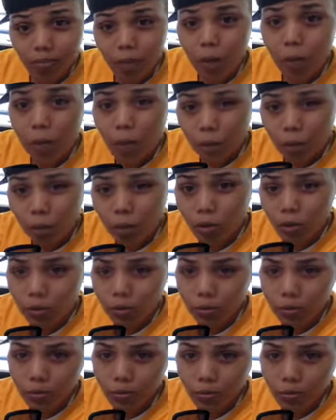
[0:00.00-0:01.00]
Emotional
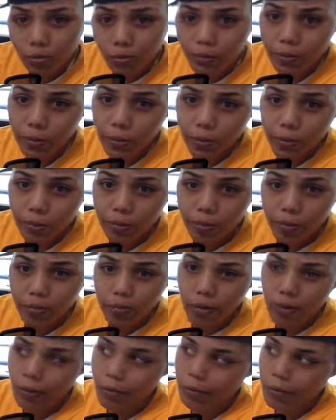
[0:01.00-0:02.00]
fulfillment.
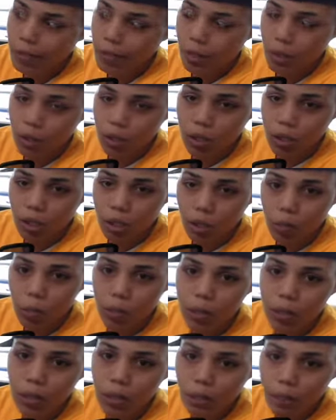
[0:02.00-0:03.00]
Everything else can come
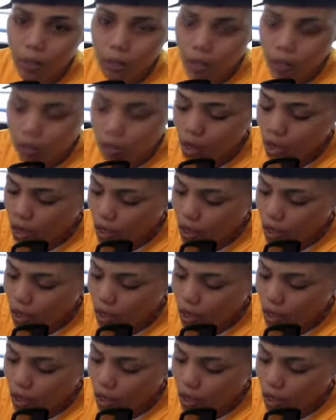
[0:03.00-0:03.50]
with that because